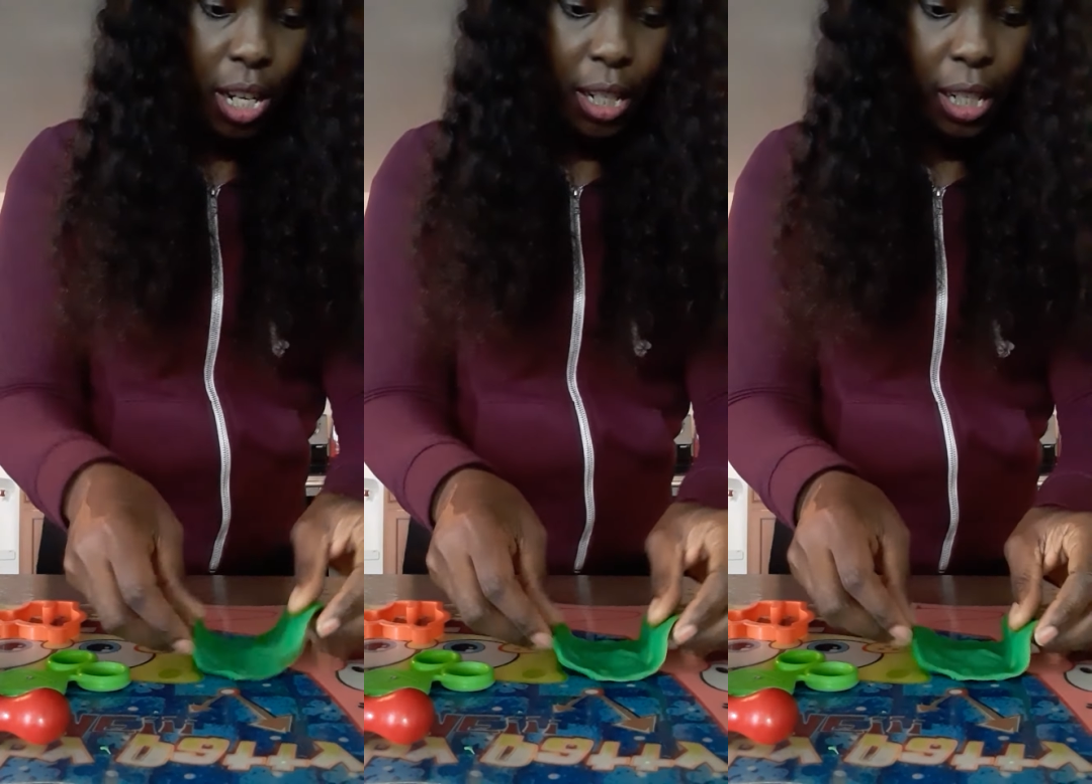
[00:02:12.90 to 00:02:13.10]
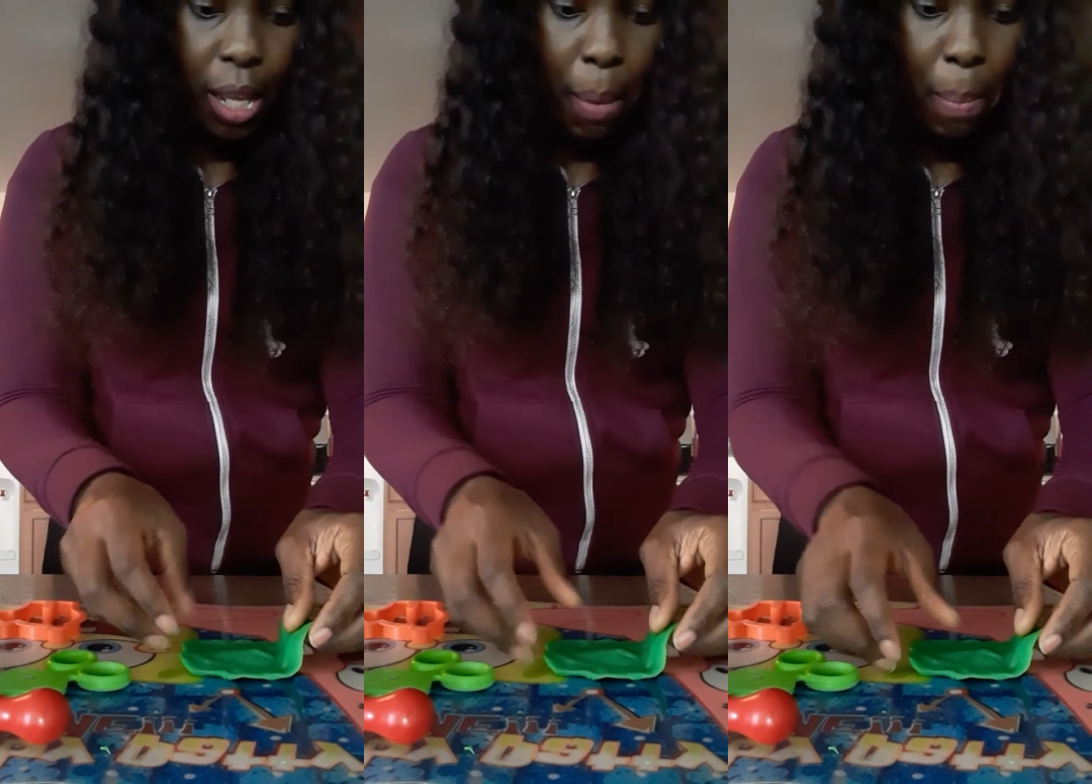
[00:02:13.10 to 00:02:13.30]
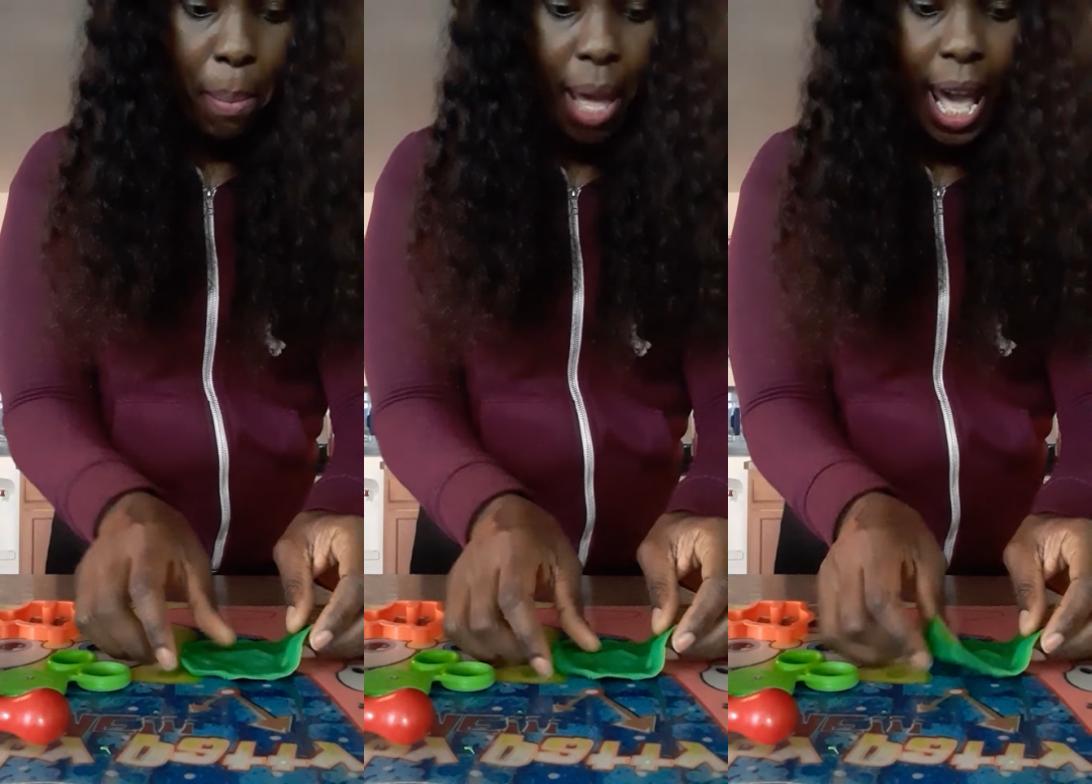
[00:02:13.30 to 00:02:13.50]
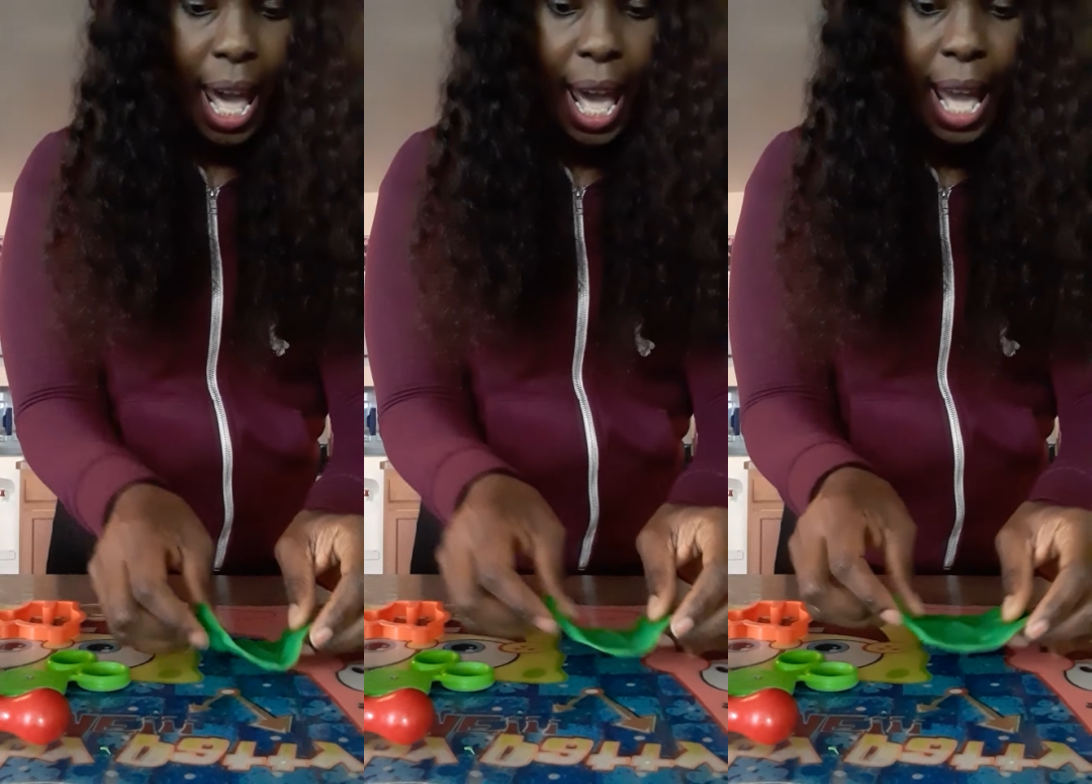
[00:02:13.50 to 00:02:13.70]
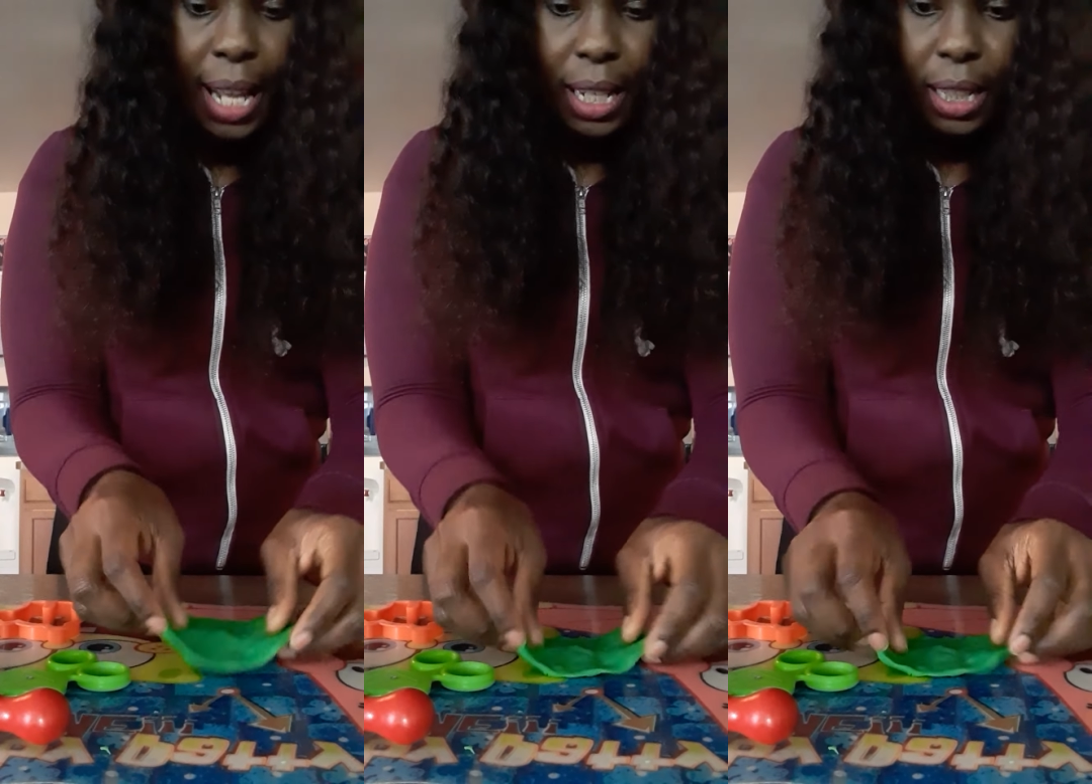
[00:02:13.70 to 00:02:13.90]
on the
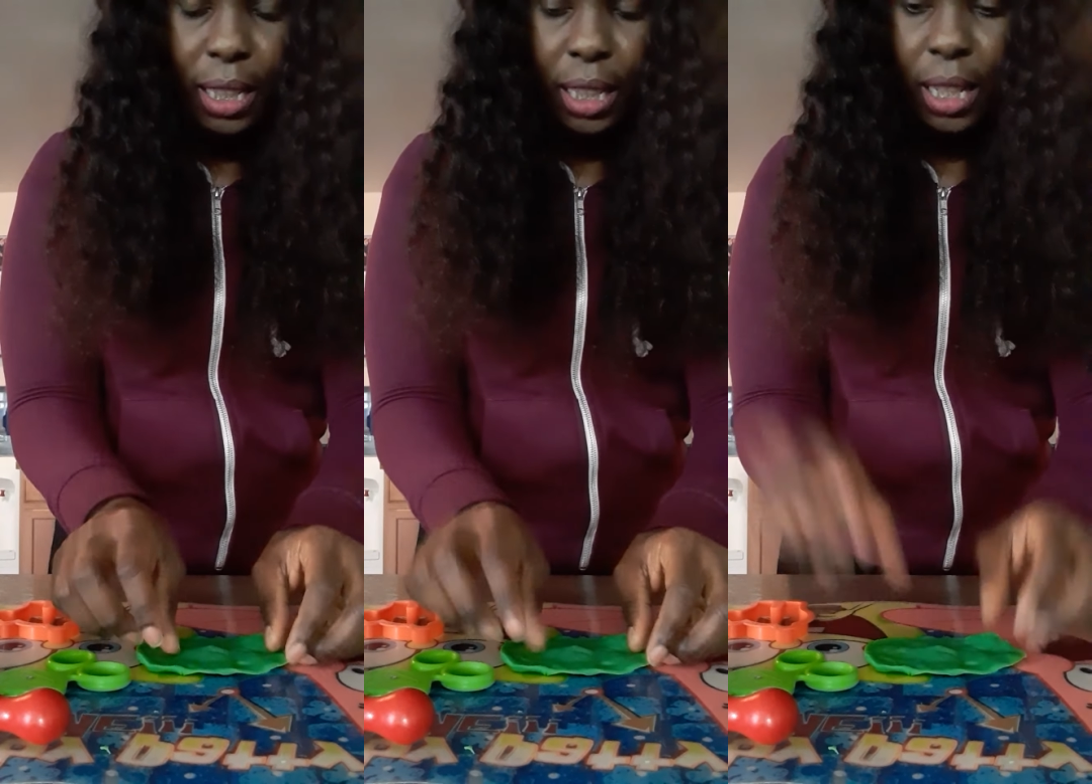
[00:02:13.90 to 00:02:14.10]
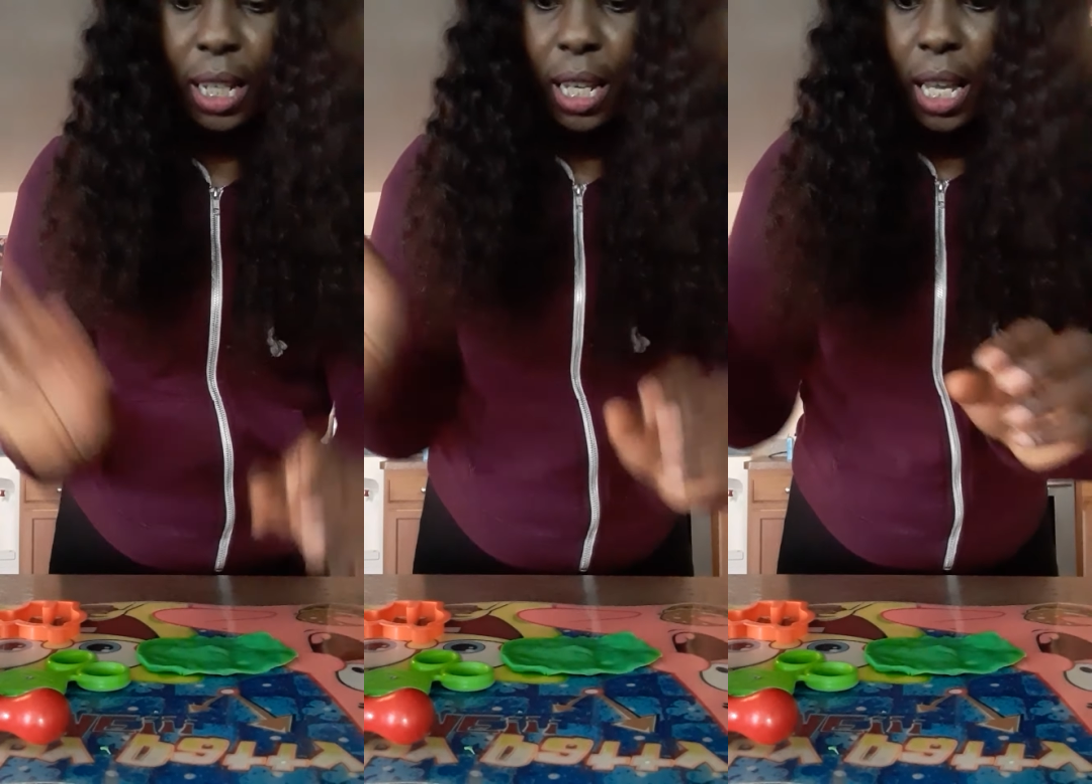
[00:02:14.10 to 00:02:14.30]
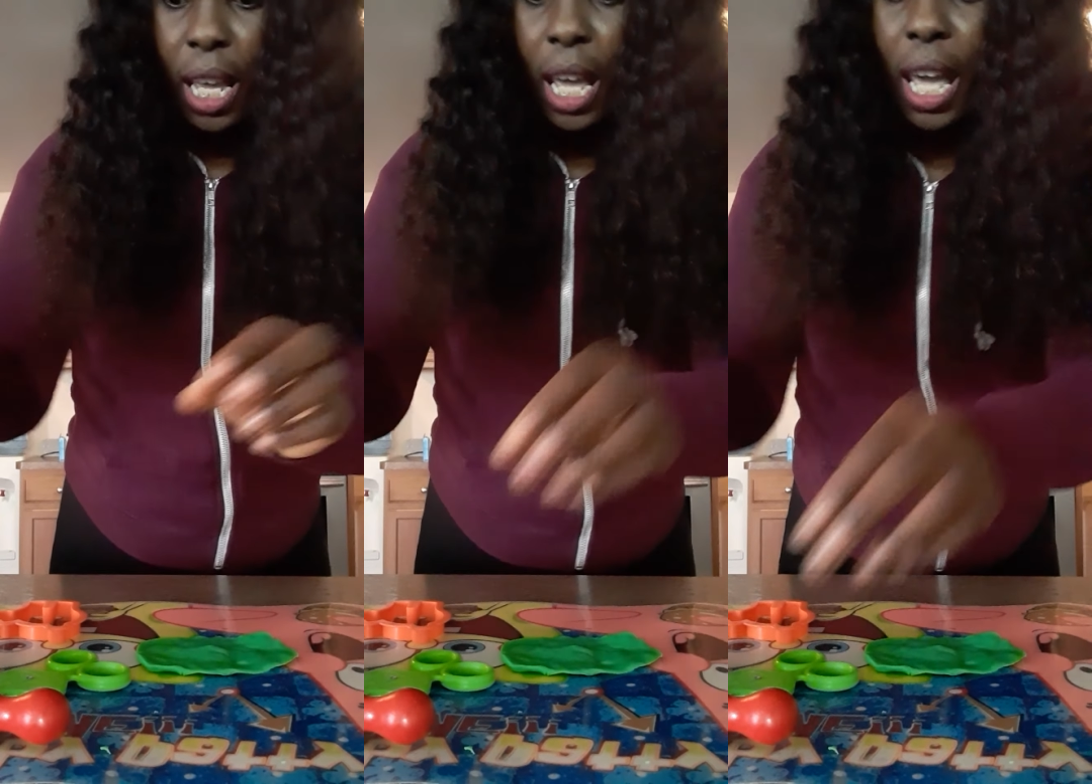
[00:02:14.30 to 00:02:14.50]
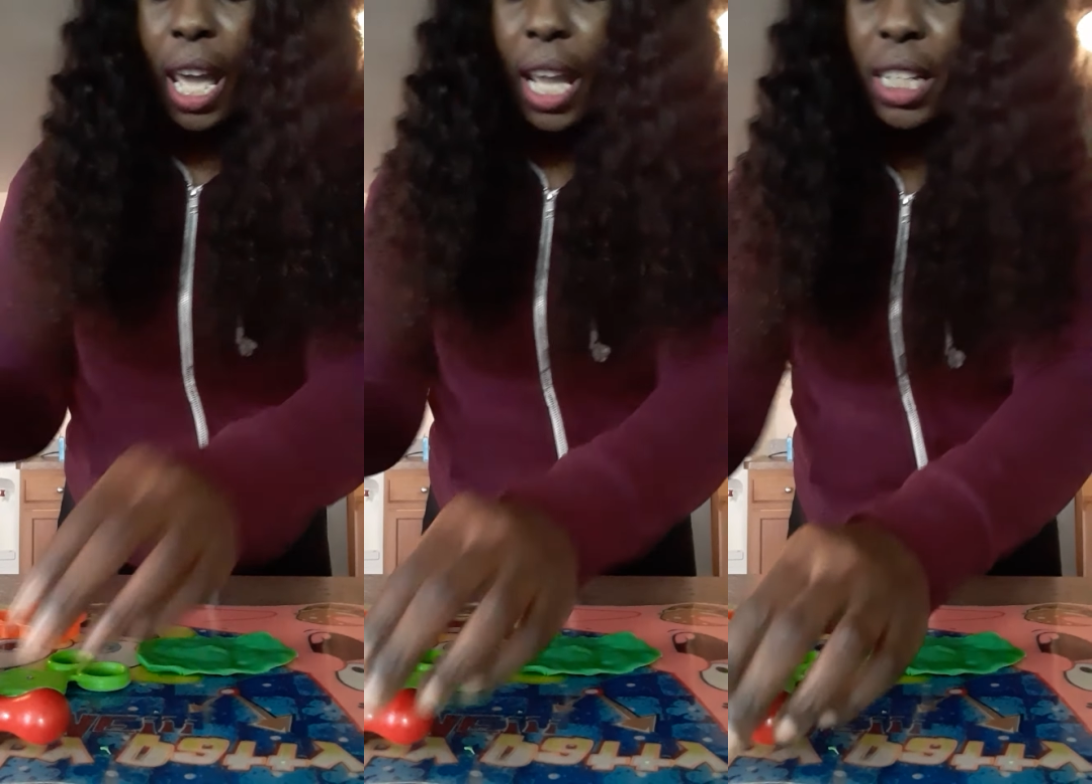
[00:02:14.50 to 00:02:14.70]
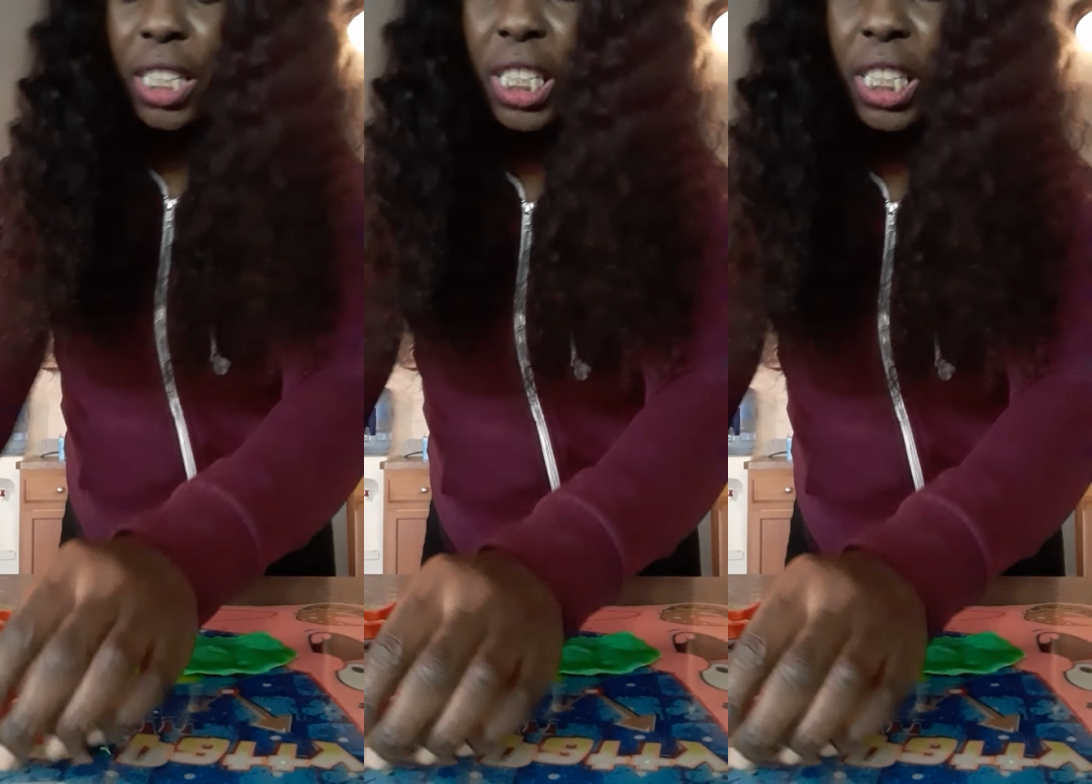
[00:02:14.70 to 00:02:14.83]
mat and